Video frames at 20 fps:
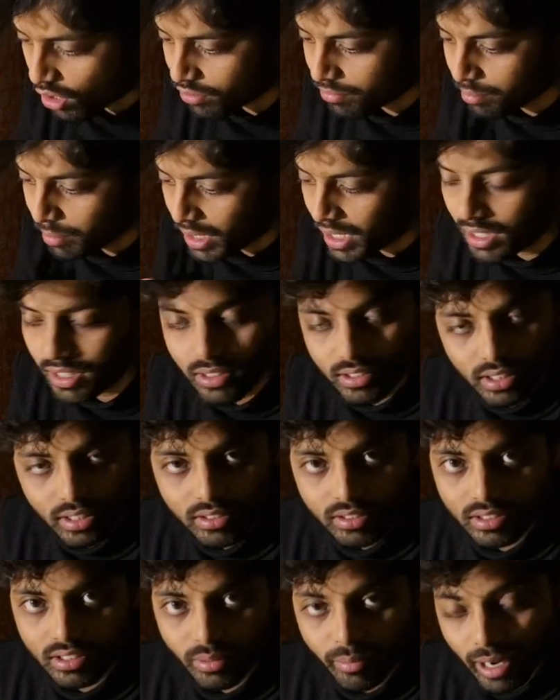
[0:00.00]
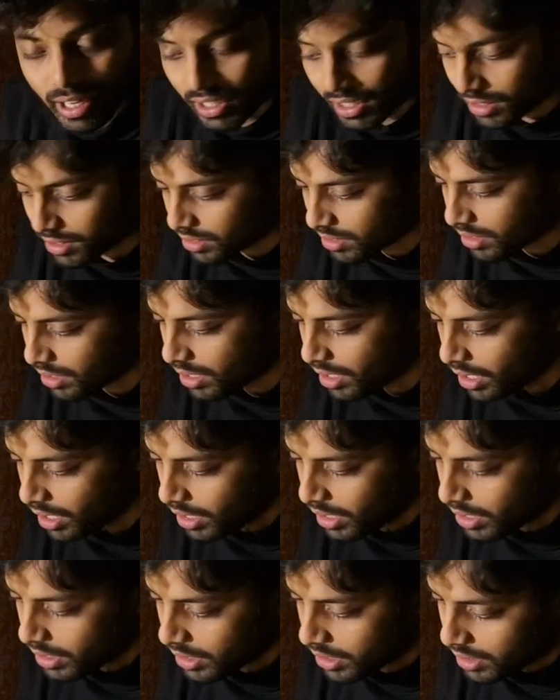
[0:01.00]
of meanings is semantics.
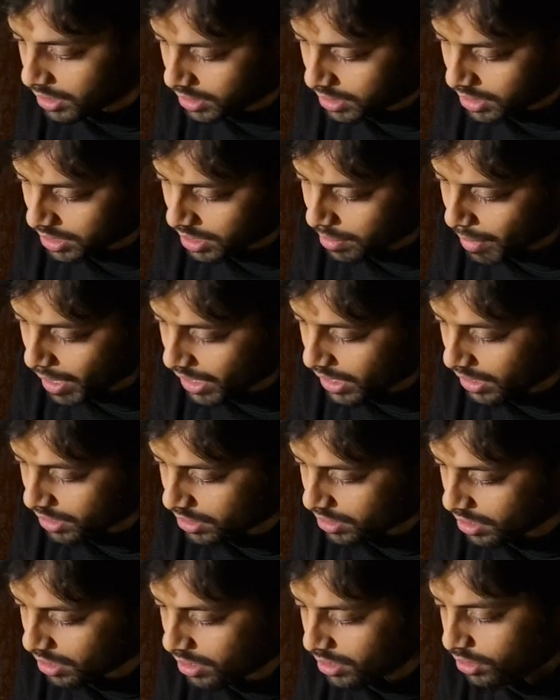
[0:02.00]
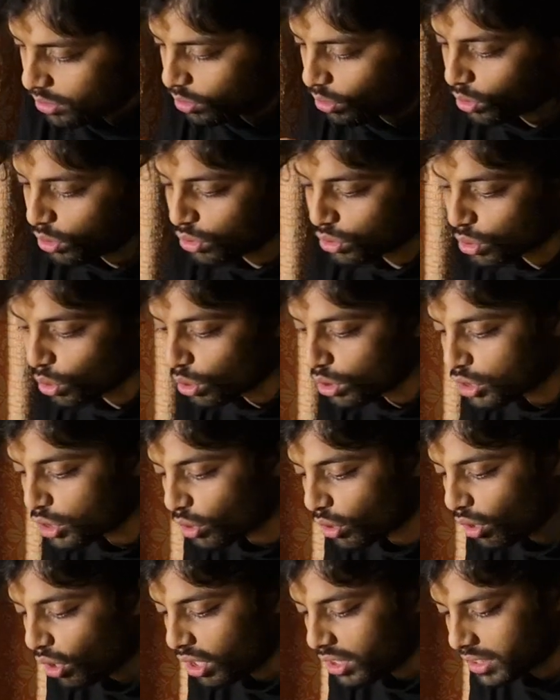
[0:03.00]
Semantics. So
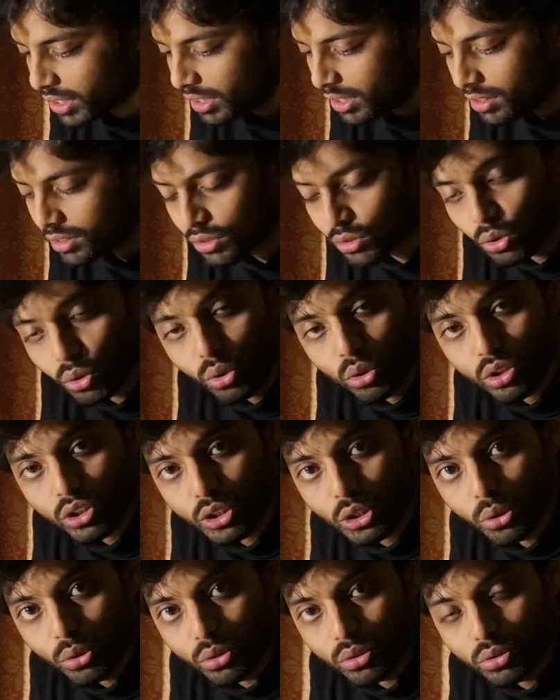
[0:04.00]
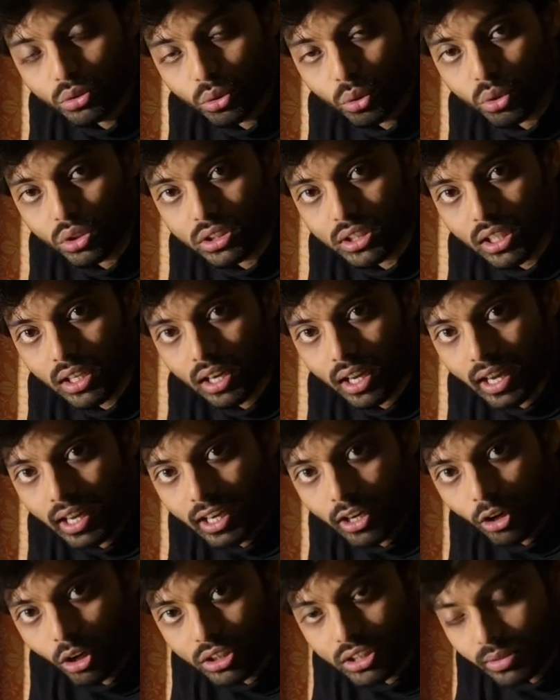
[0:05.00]
sociology, social
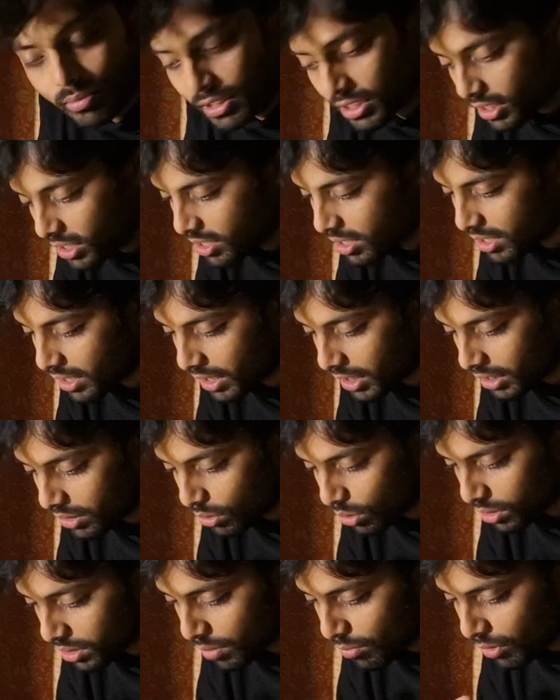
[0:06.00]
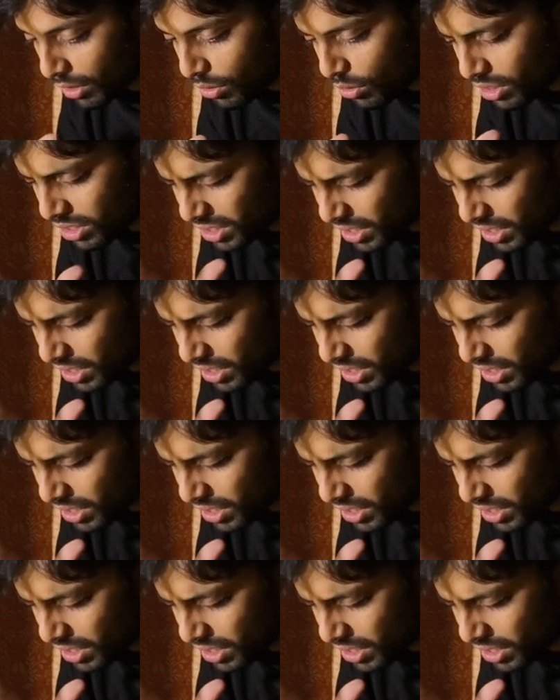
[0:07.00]
and logy means study. So someone who